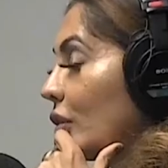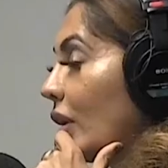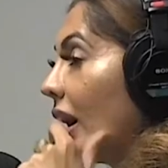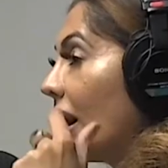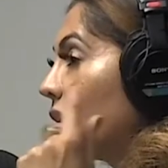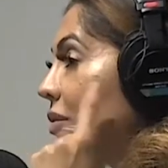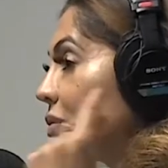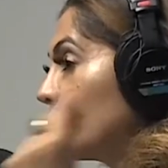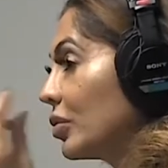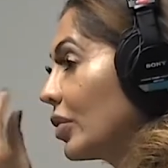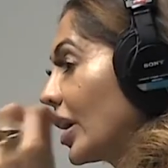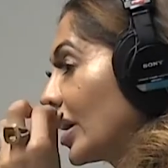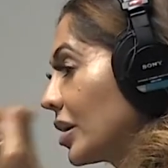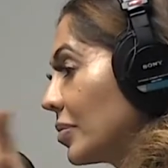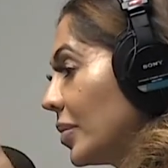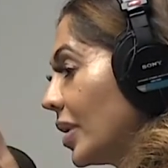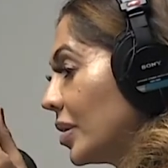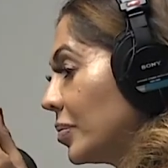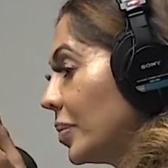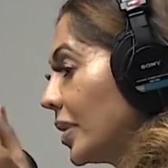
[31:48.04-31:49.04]
I would
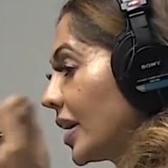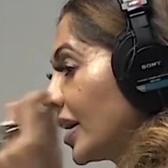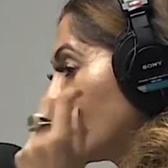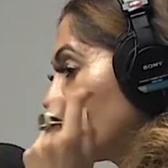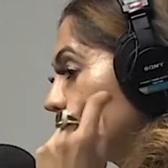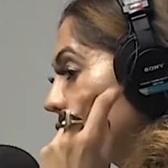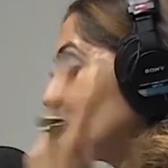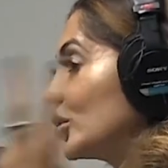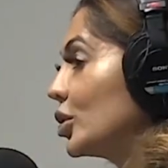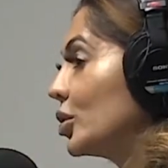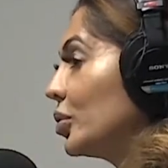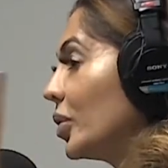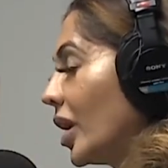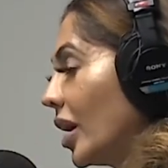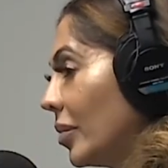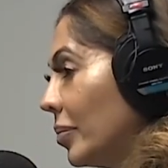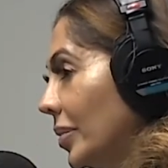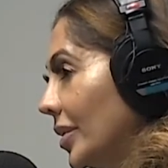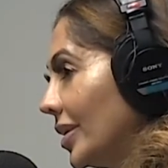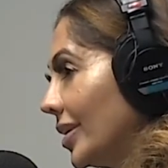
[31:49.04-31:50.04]
recommend picking two
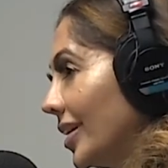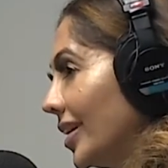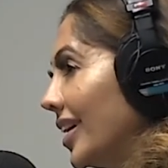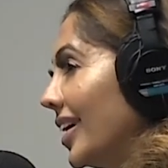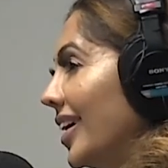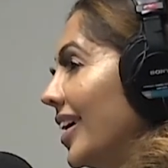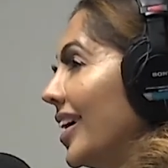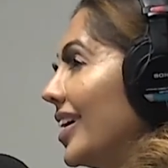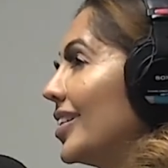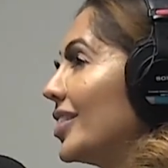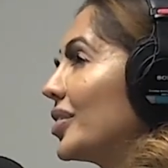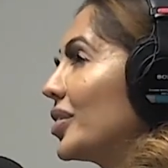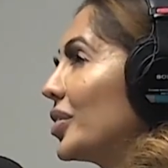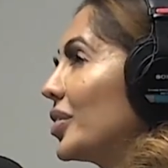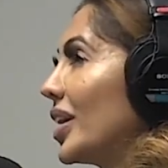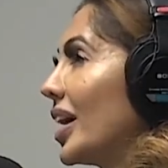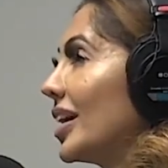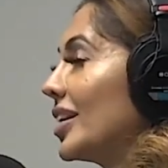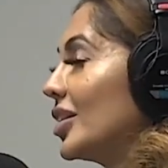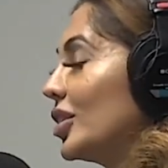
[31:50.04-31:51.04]
up so
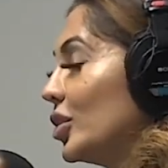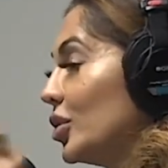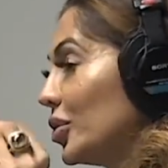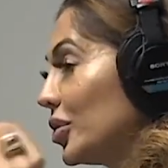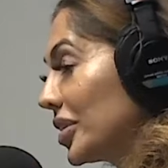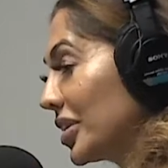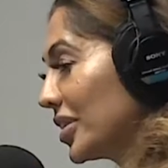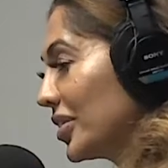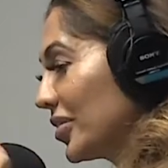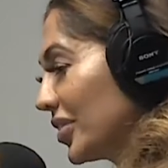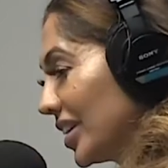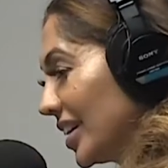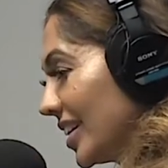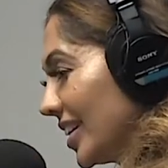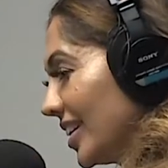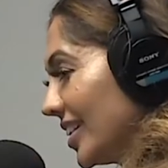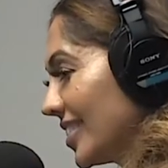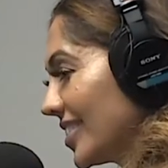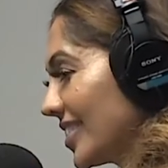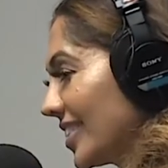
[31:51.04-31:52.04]
that you can read
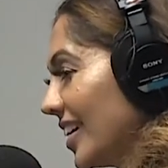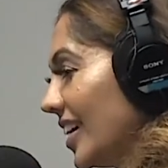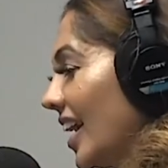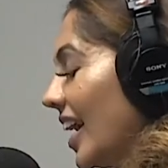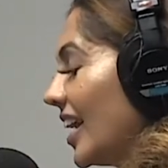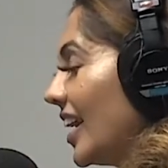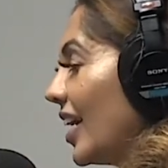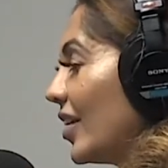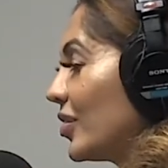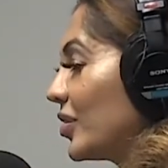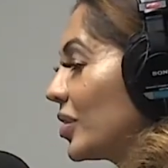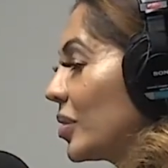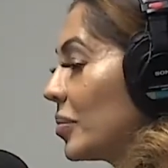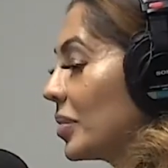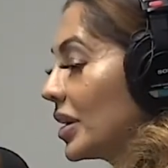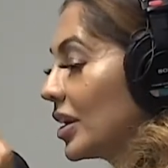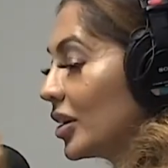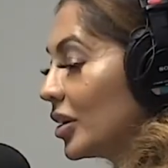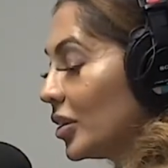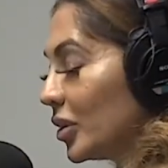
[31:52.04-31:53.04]
it and have
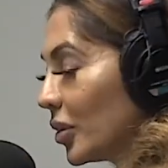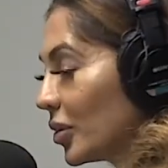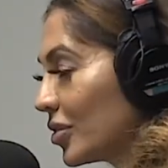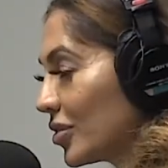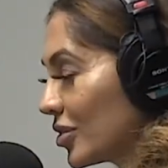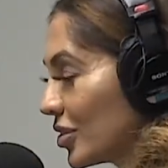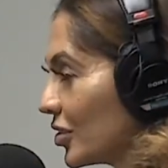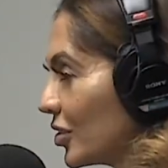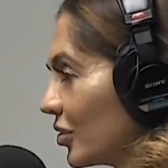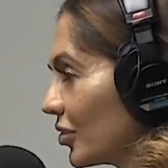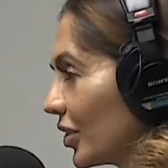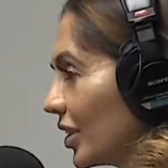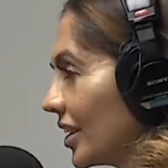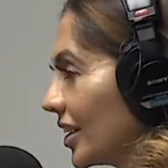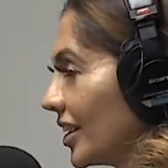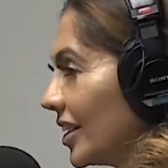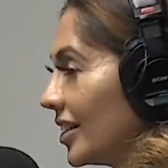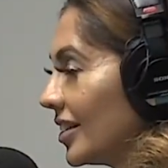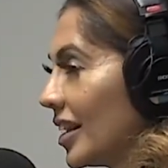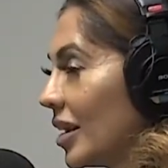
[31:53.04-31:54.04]
somebody close to you read
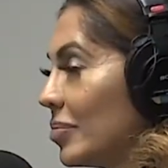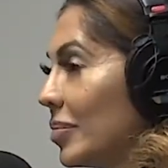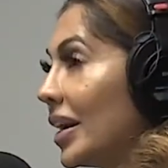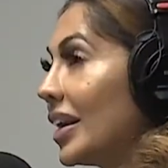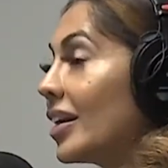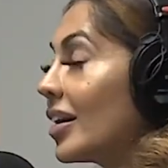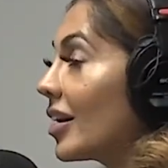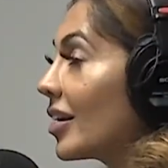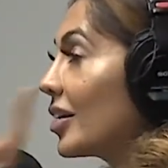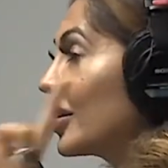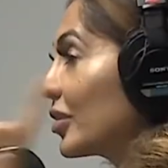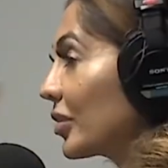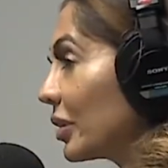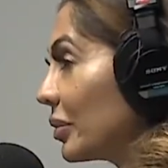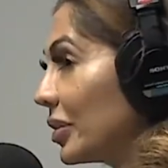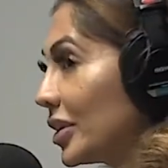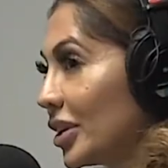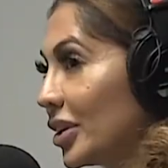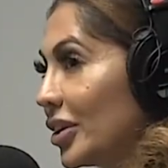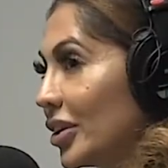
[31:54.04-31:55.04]
it that may not agree
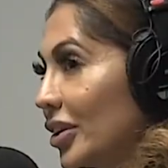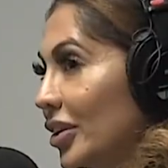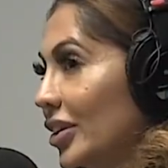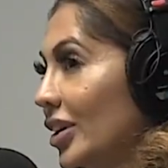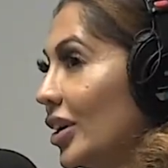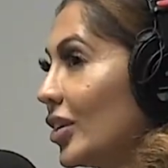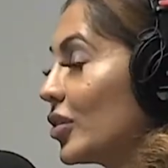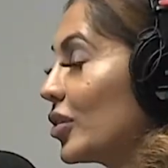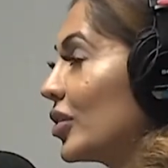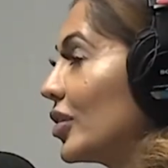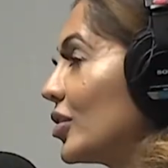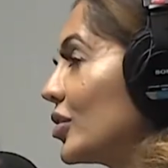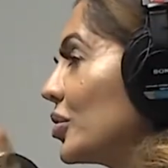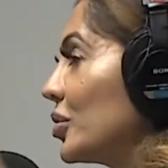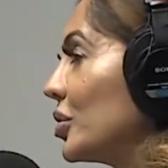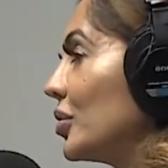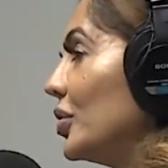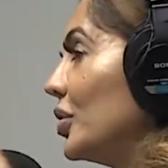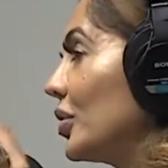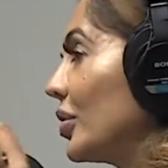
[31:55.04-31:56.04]
with you, so the
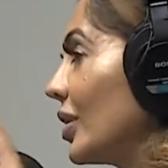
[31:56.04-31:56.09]
two of you